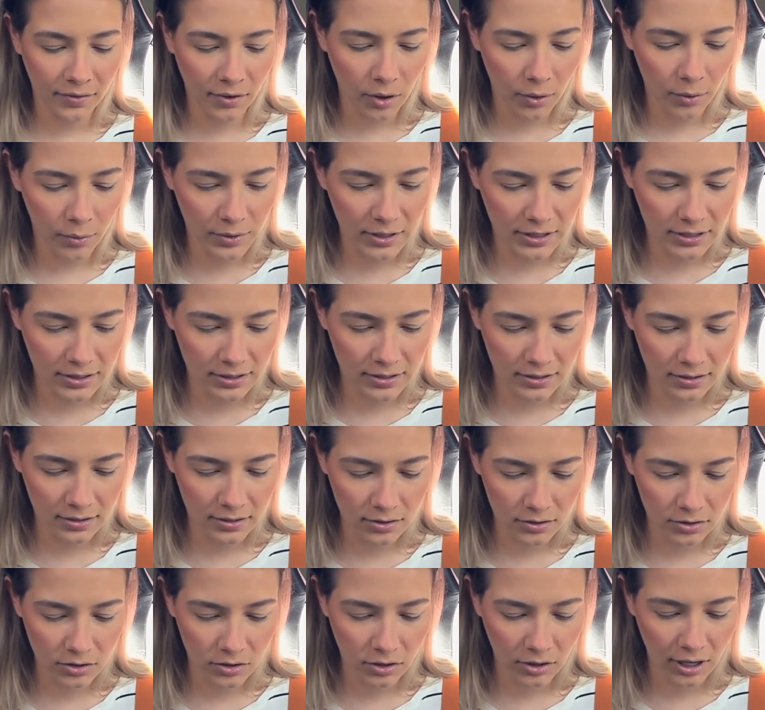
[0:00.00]
always
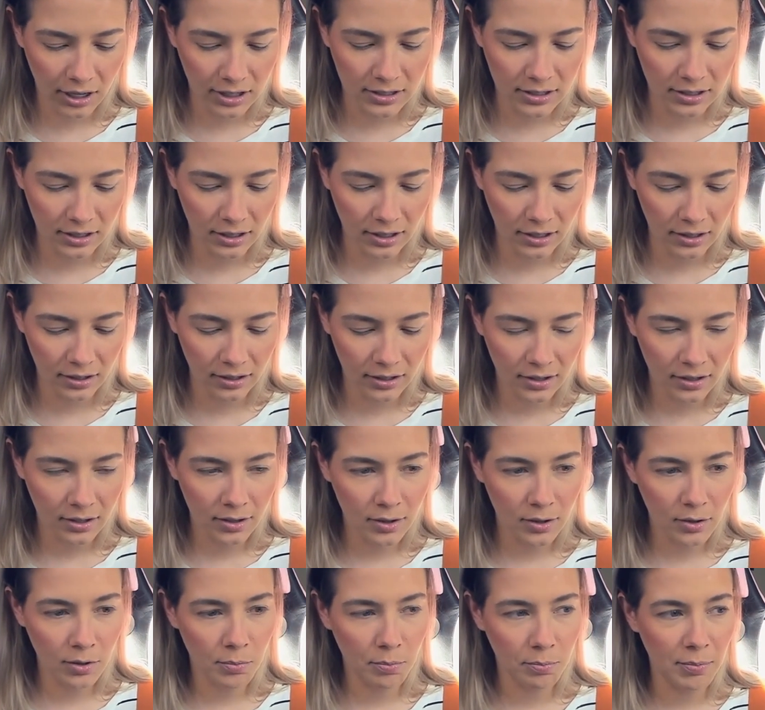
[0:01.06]
tried to
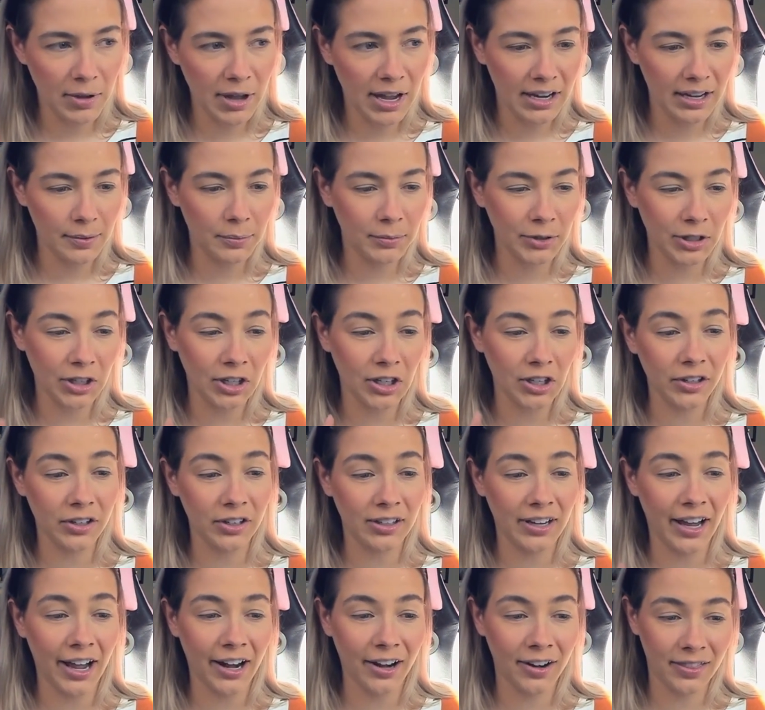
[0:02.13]
make them look a little
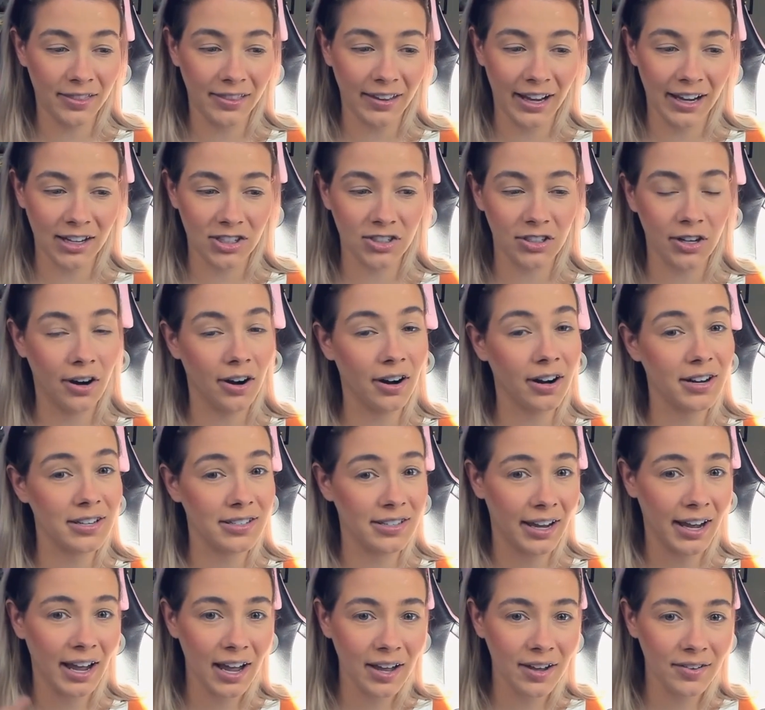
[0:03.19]
lighter than they actually are because
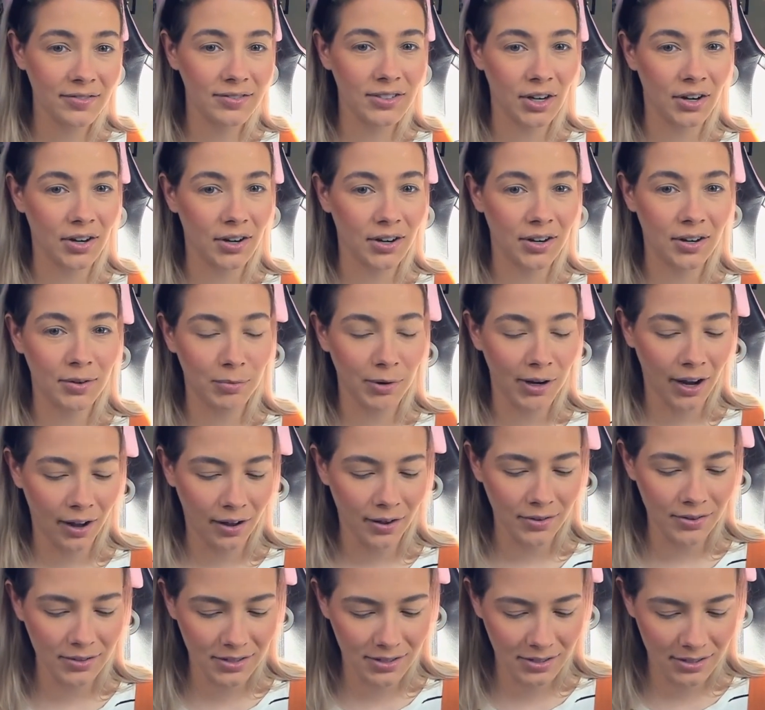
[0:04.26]
I have darker
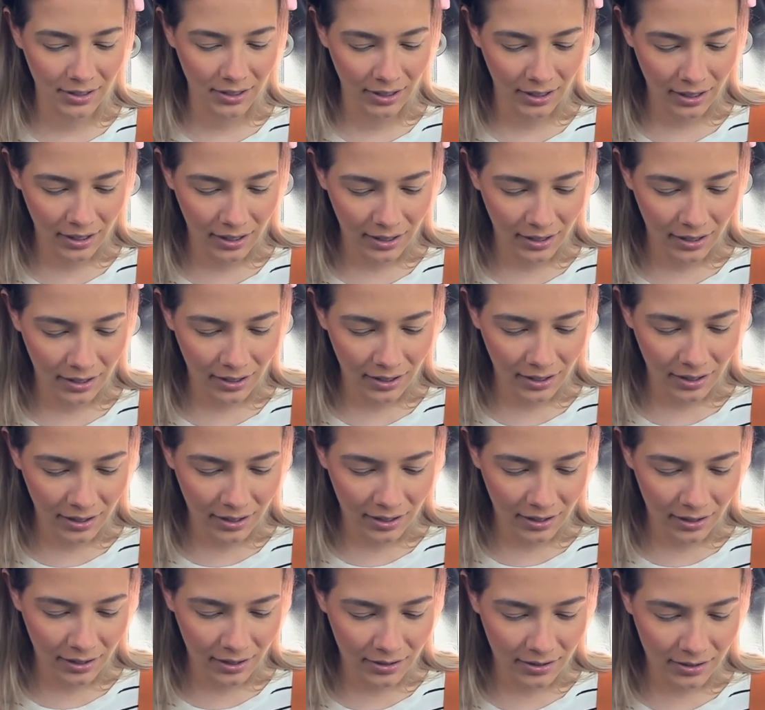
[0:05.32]
brows.
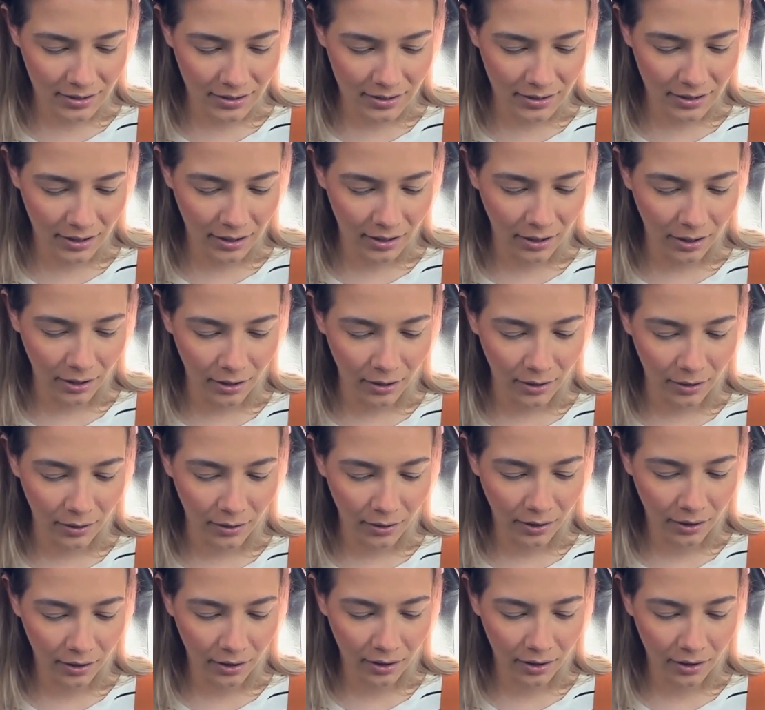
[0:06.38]

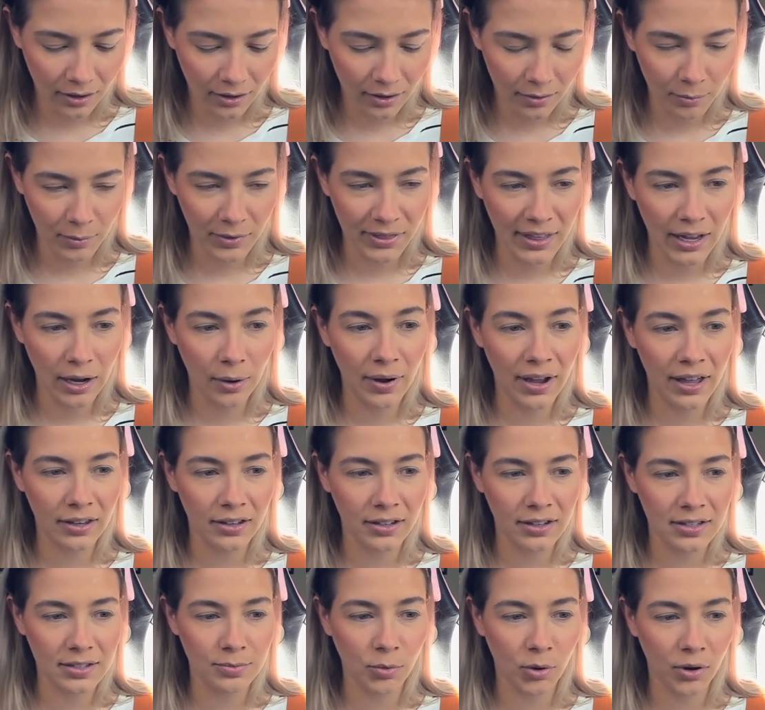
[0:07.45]
So, but that way it
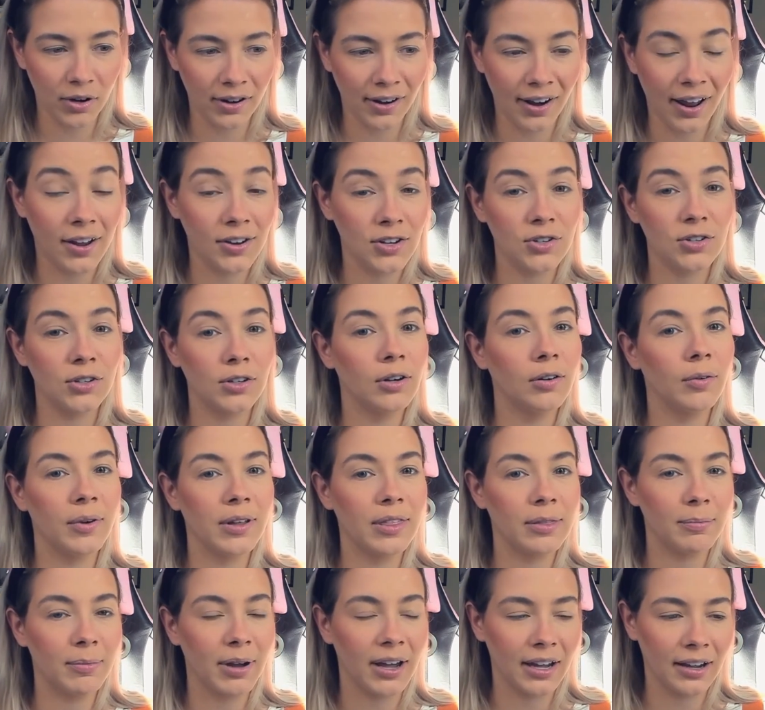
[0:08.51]
looks more natural
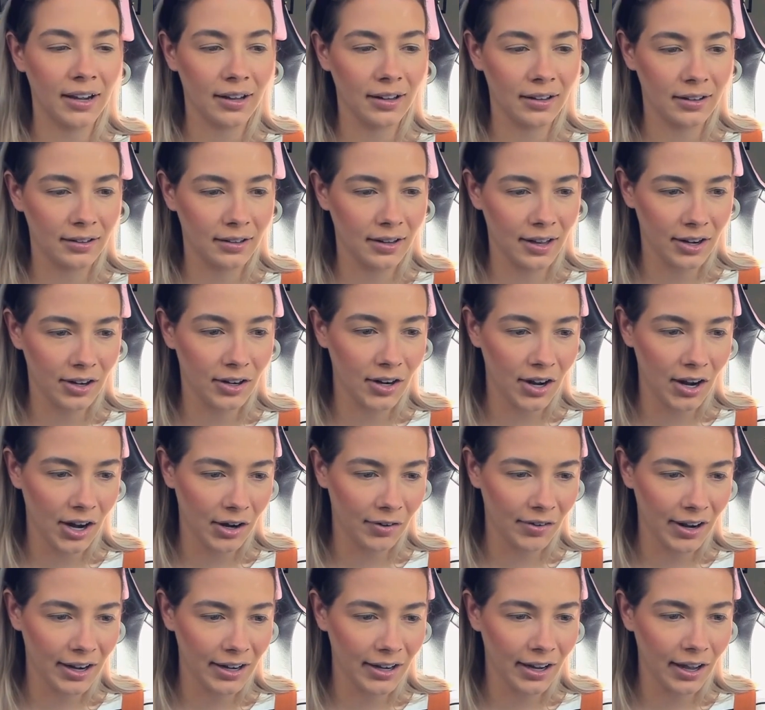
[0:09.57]
with my lighter hair
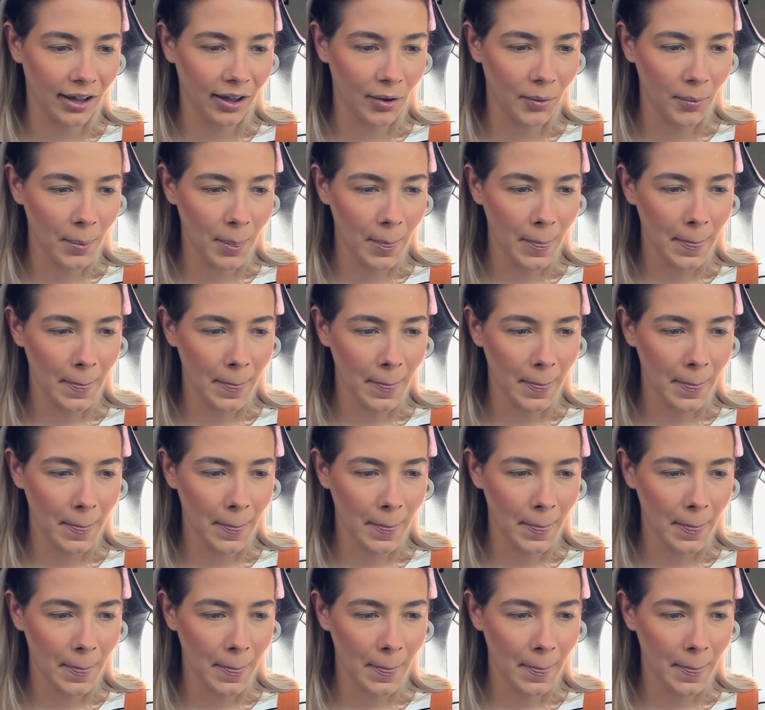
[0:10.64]
right now.